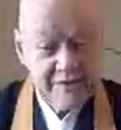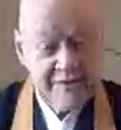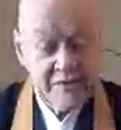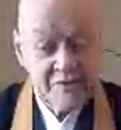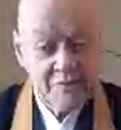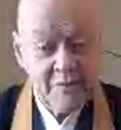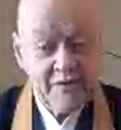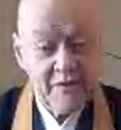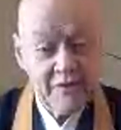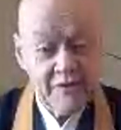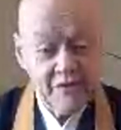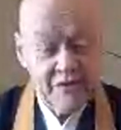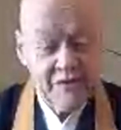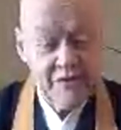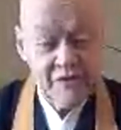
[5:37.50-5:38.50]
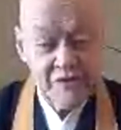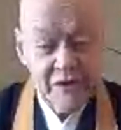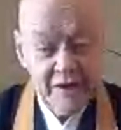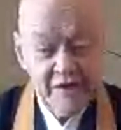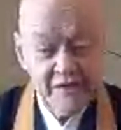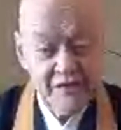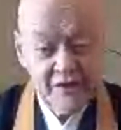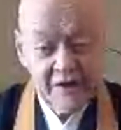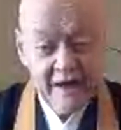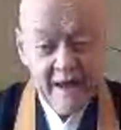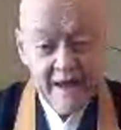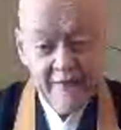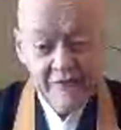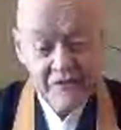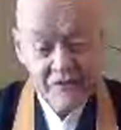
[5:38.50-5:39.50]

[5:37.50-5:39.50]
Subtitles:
it this way, this tendency to have